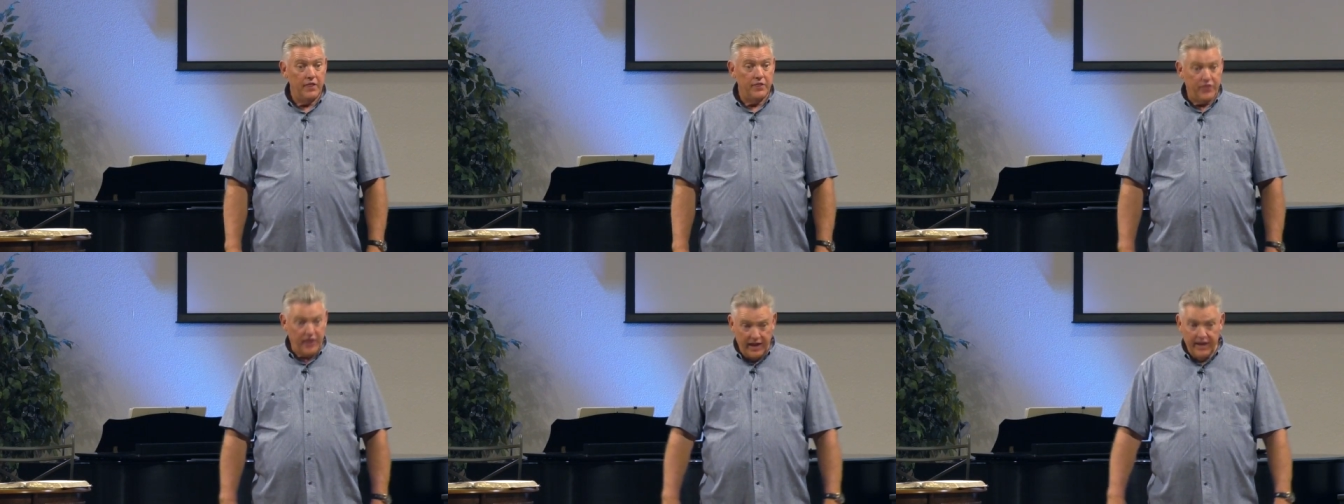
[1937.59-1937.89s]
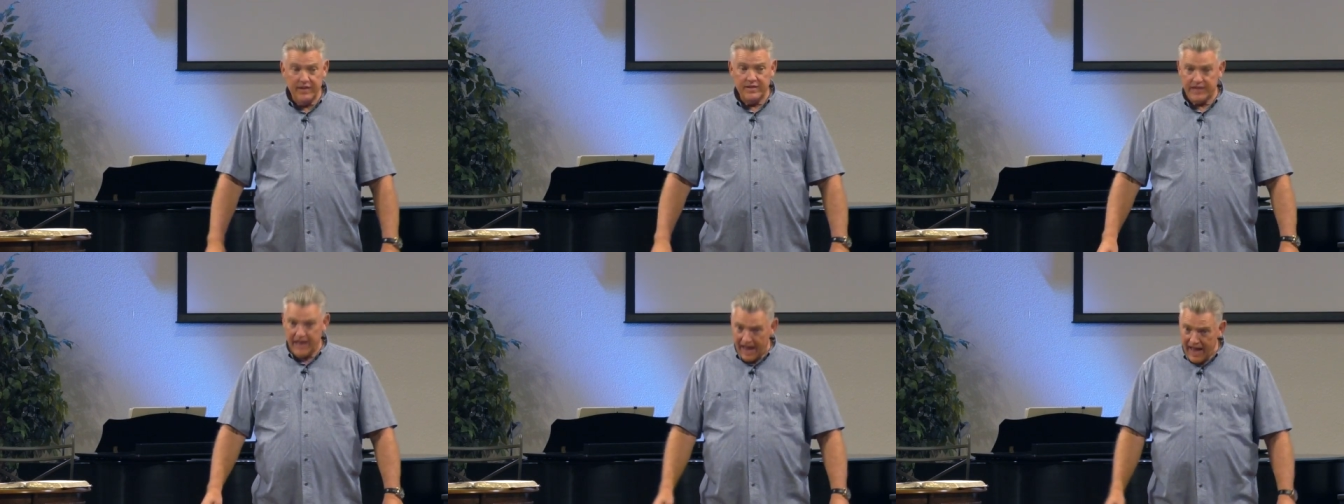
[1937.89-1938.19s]

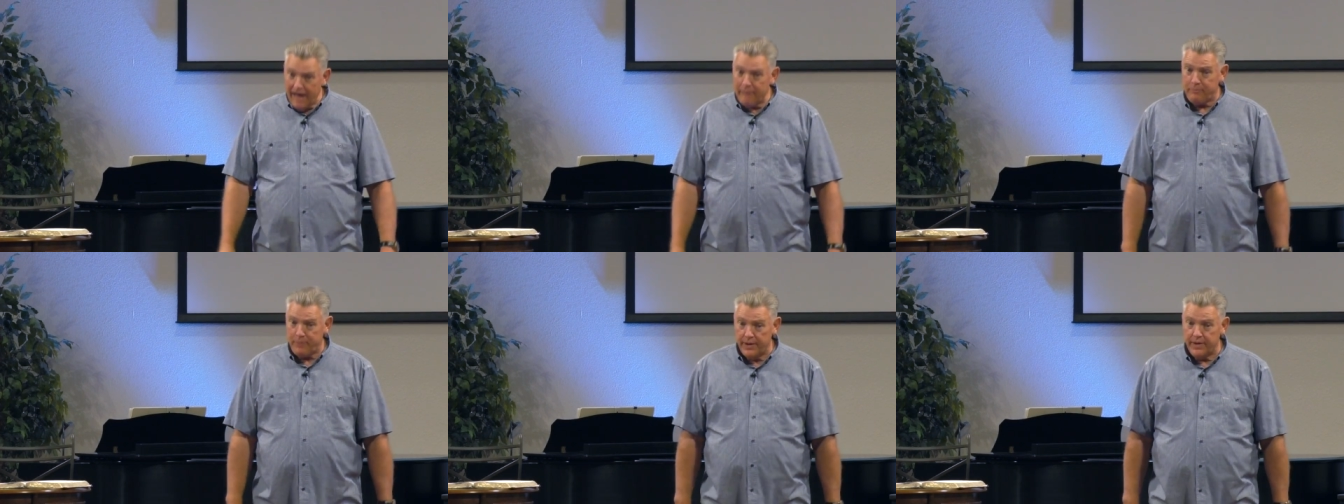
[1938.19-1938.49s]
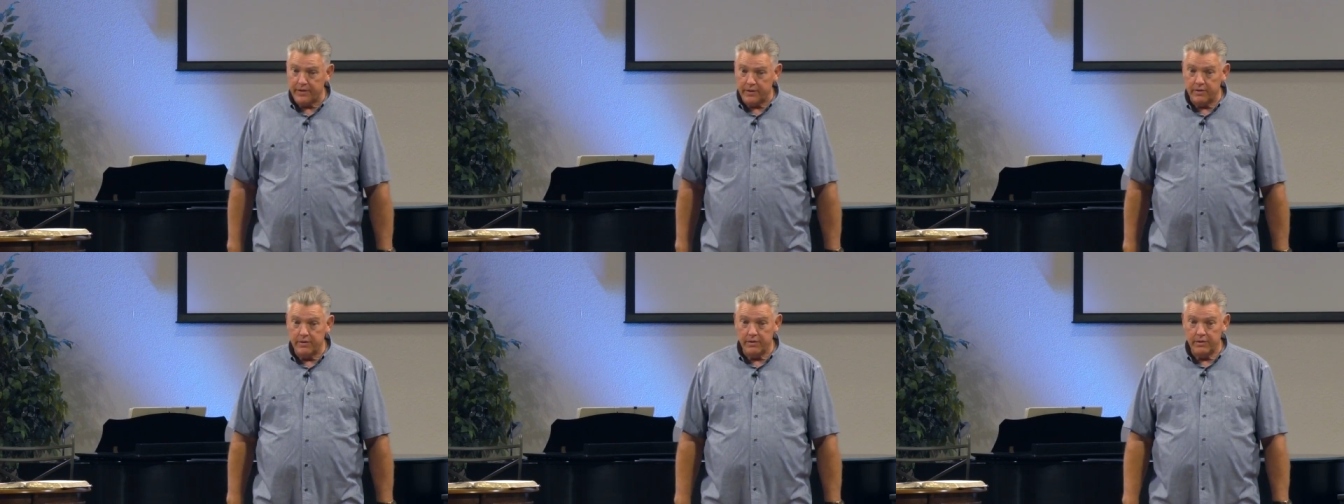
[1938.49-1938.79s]
Things
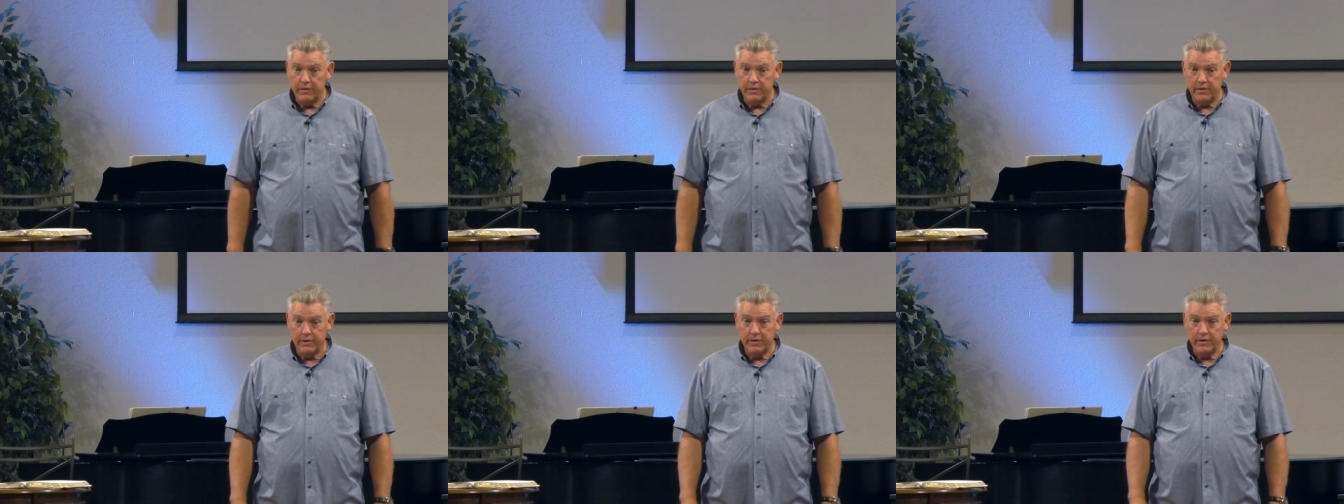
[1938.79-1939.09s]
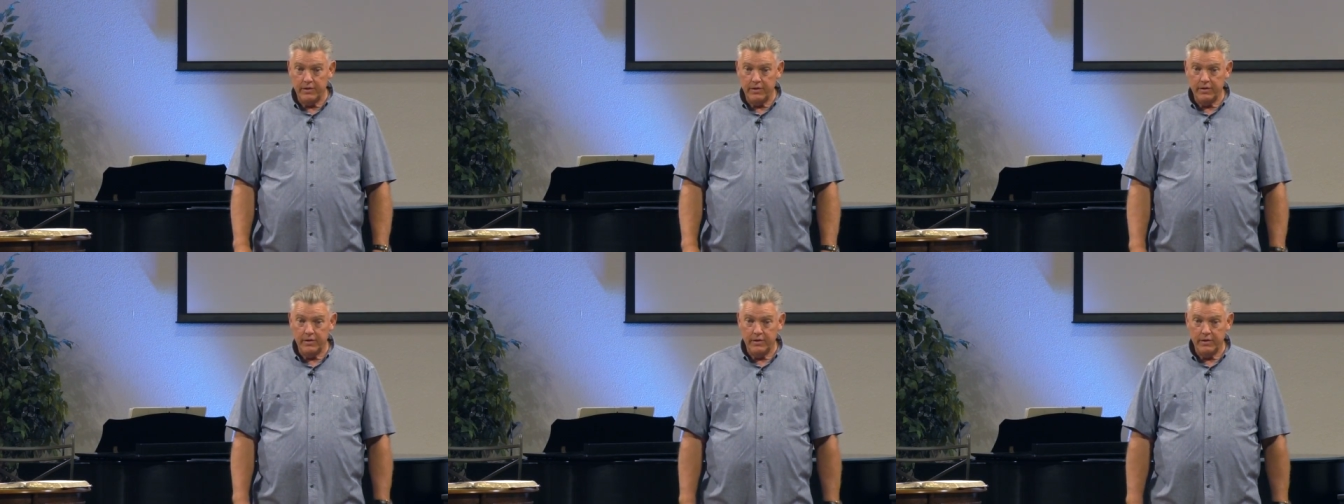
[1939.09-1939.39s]
happen.
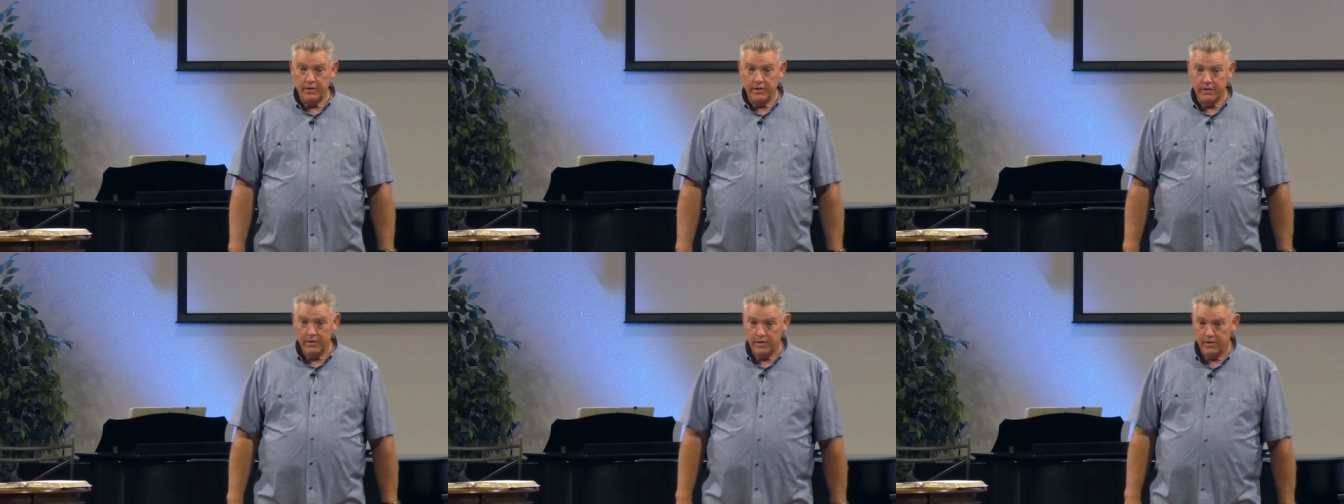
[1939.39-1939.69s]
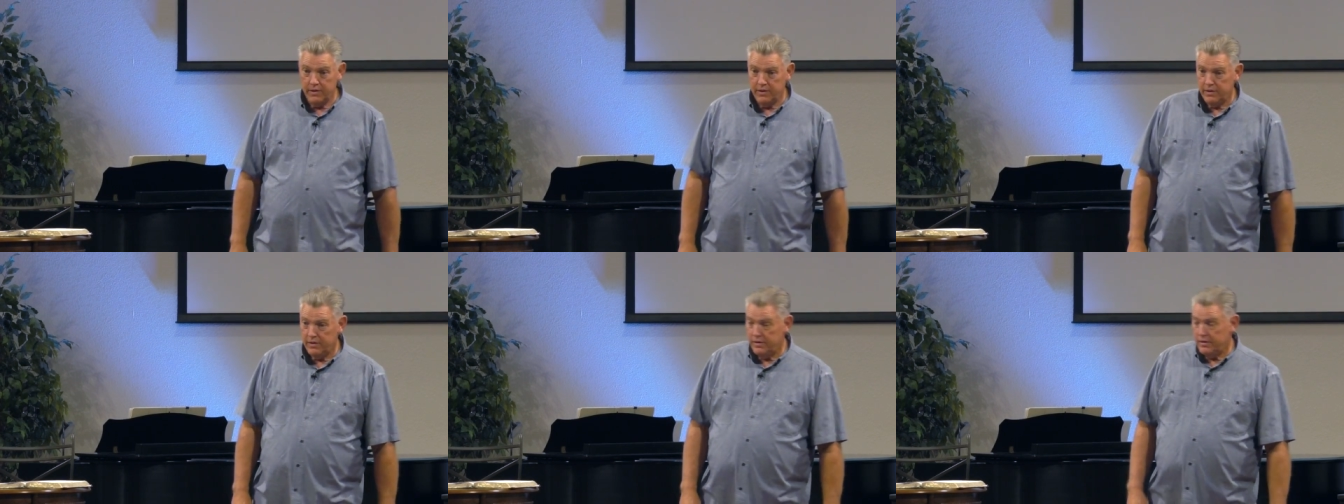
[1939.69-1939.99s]

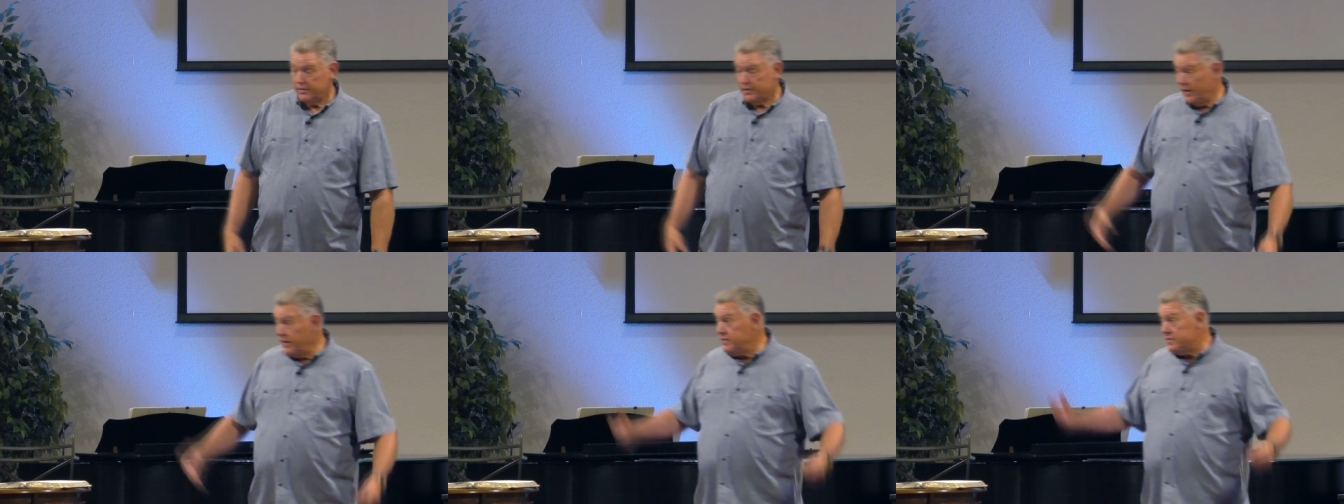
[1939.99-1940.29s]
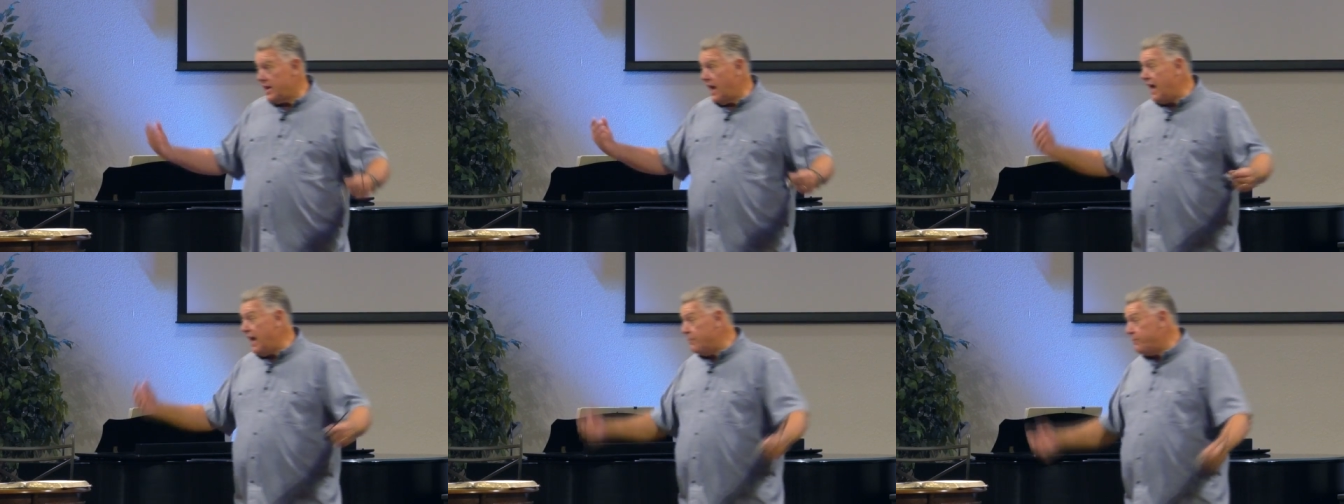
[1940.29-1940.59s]

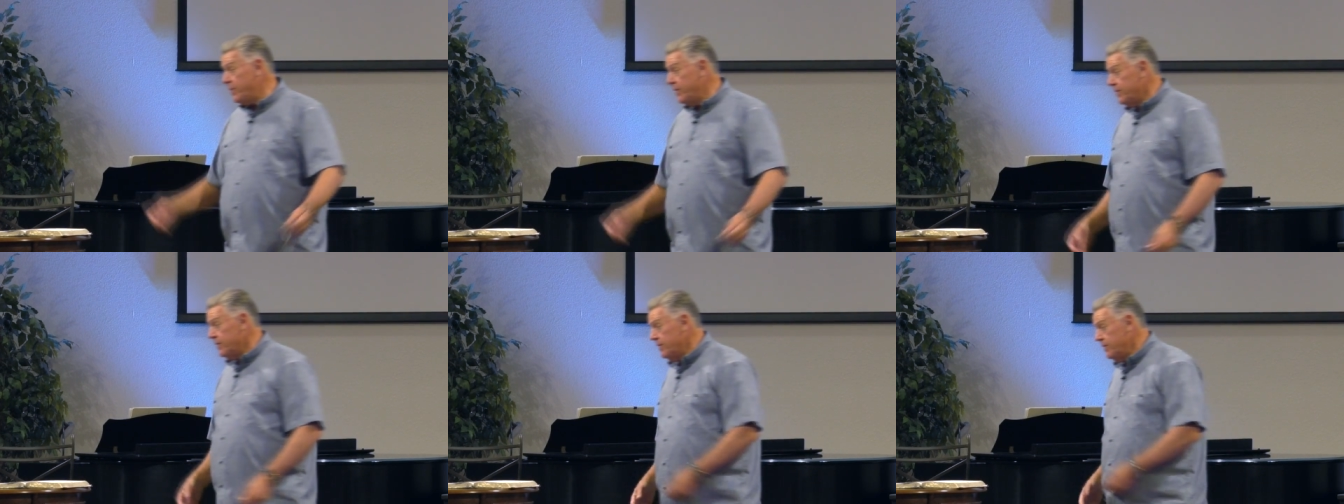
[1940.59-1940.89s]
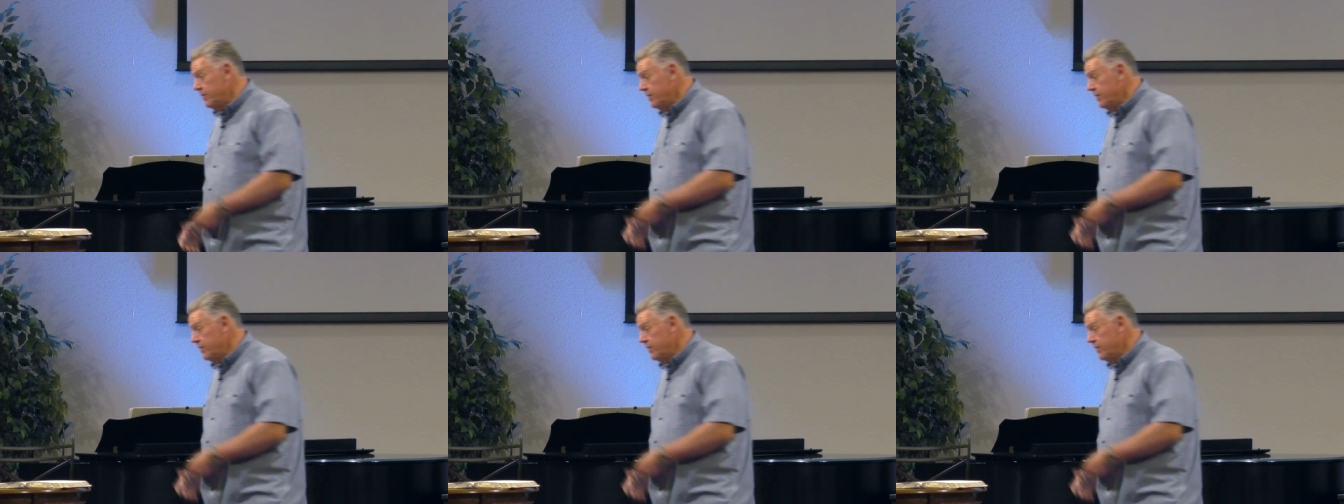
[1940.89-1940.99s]
Things happen.